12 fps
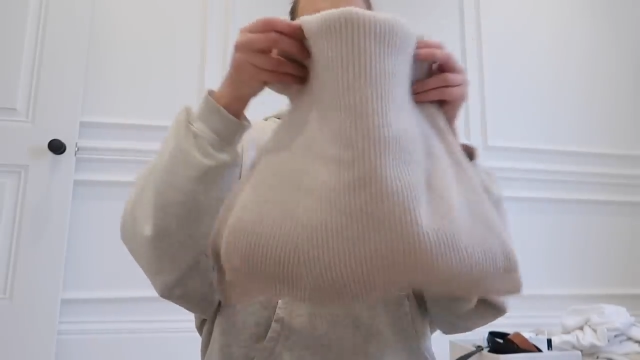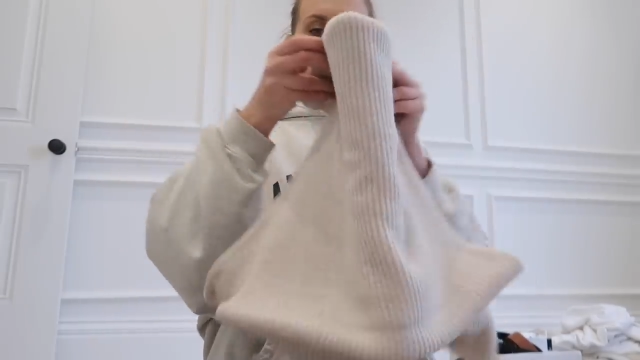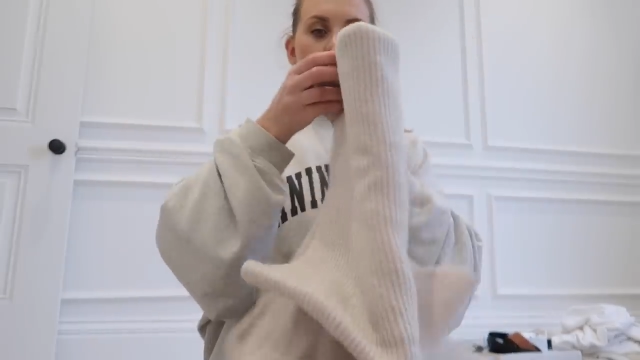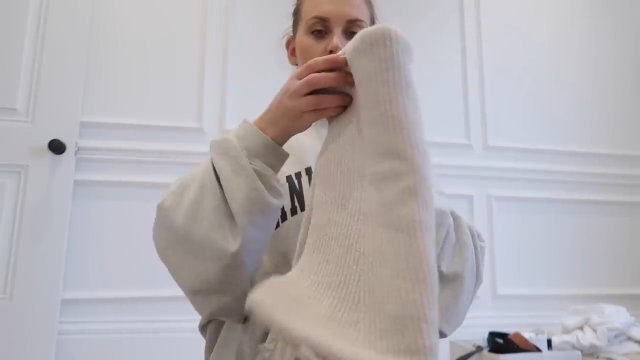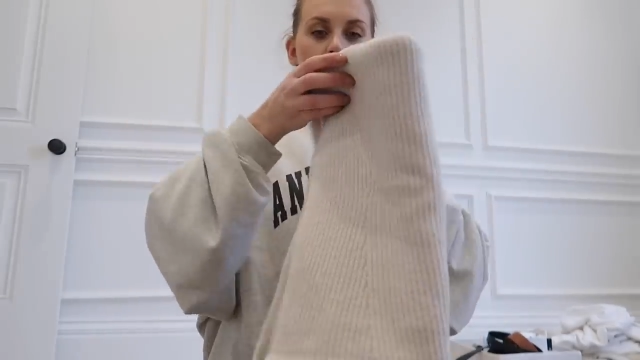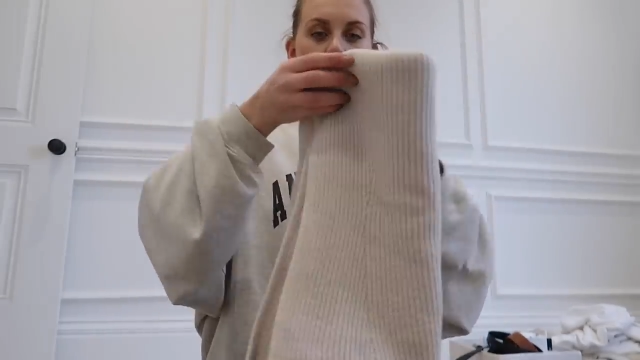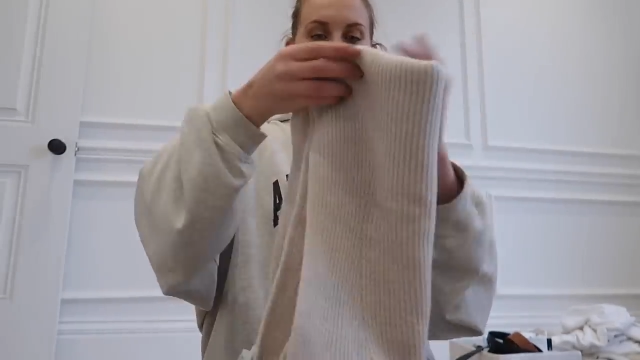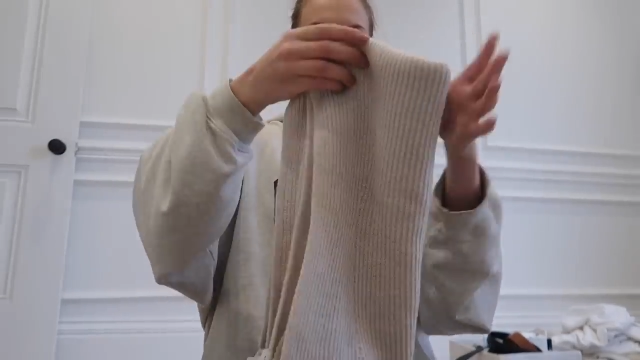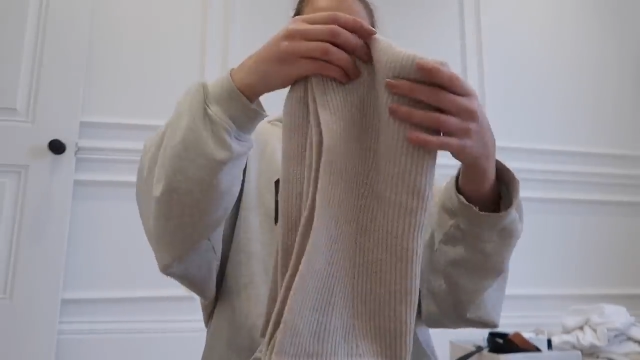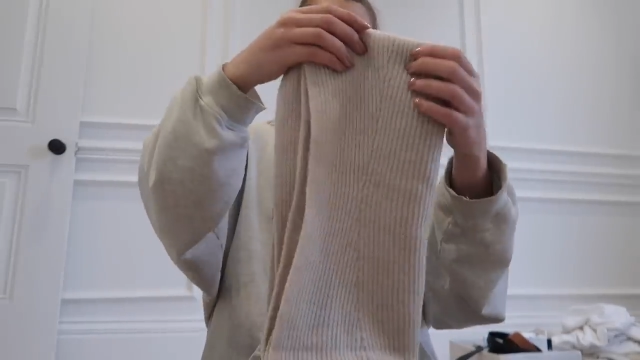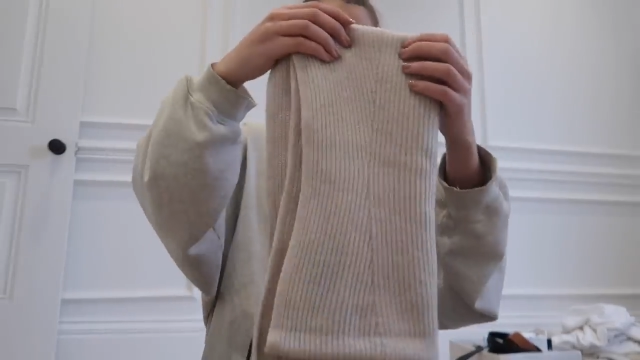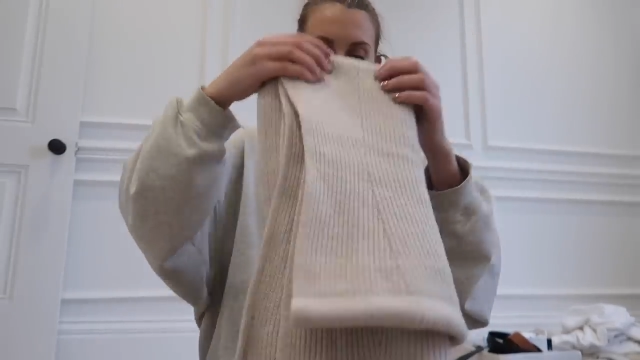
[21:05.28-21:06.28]
uh, as a
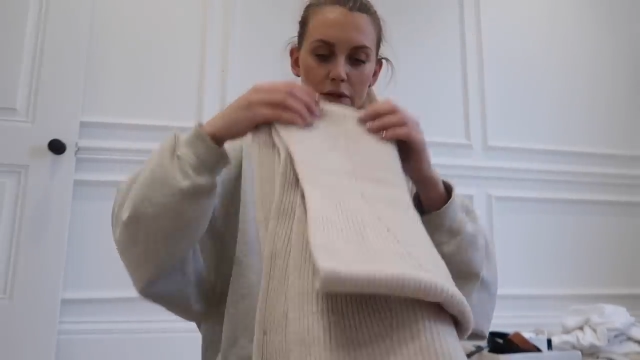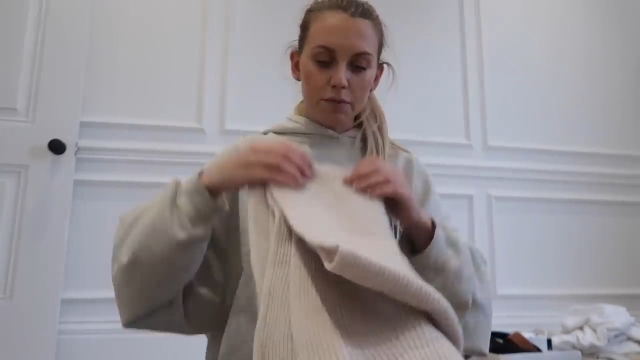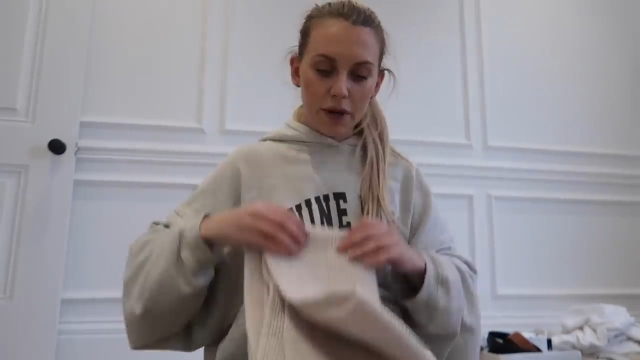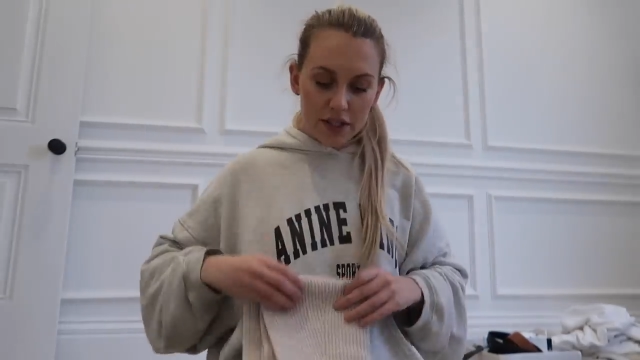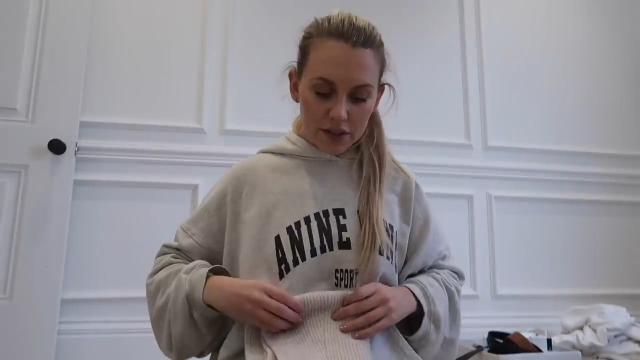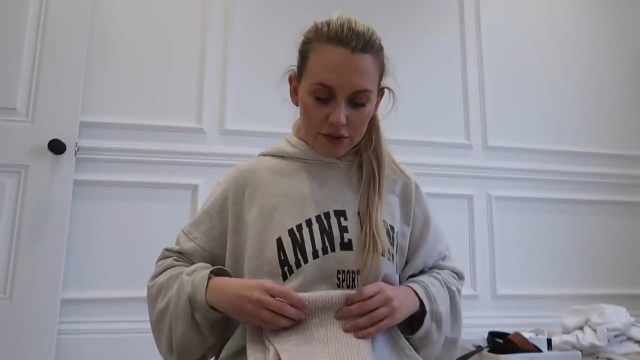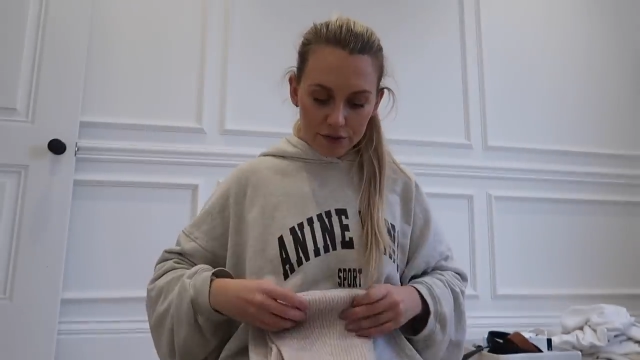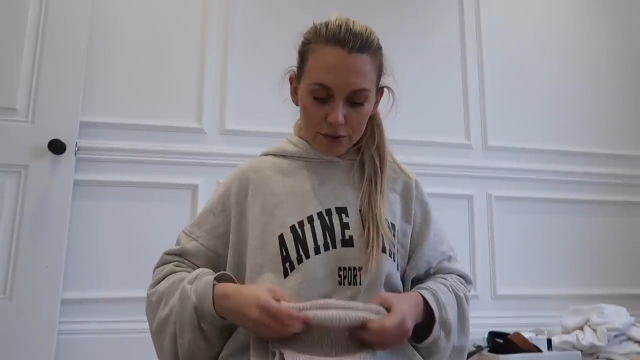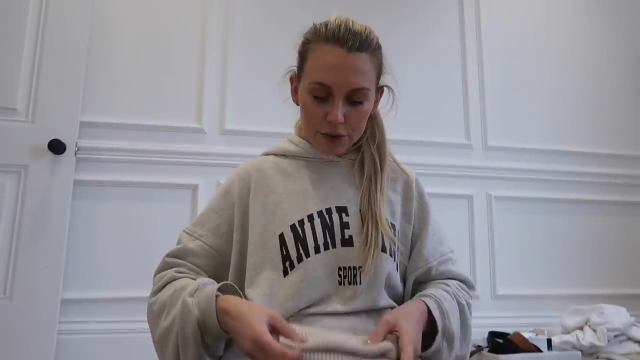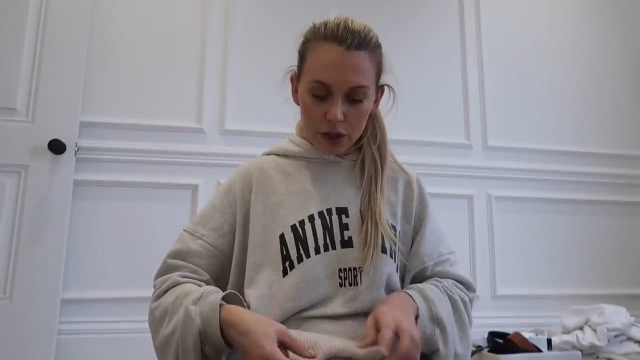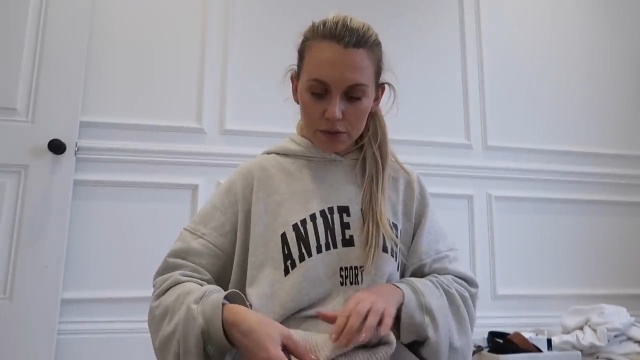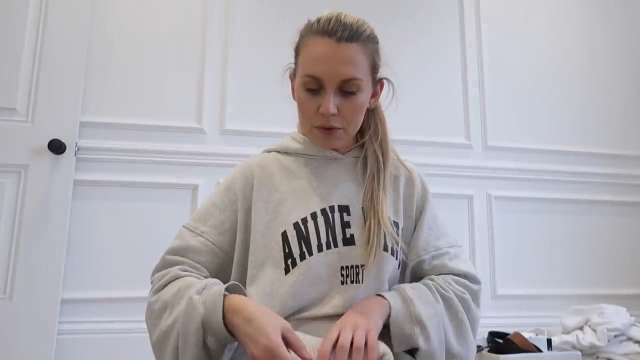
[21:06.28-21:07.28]
Christmas present
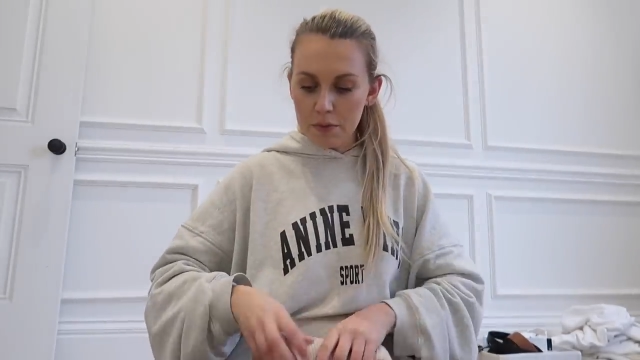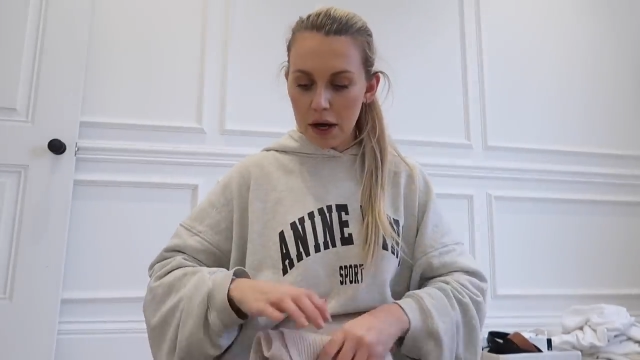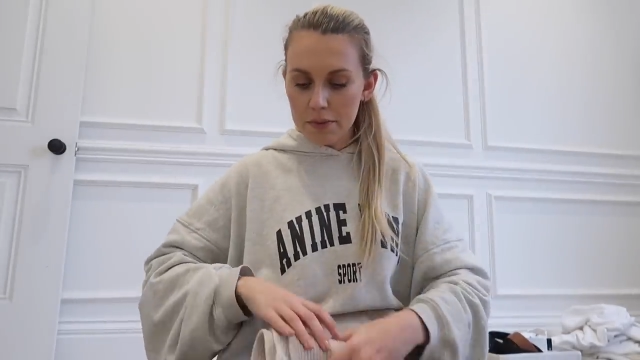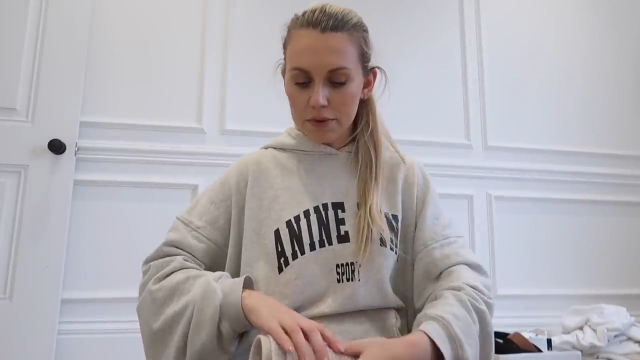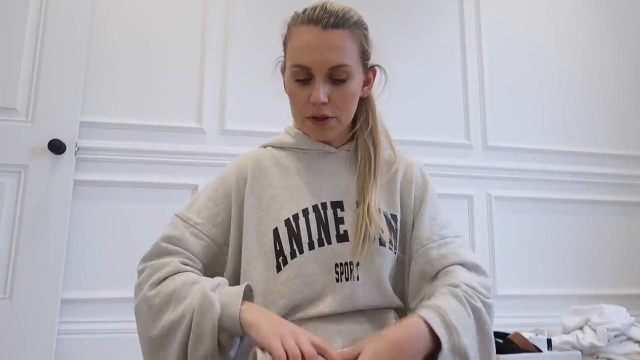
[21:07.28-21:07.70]
from Tom's mum.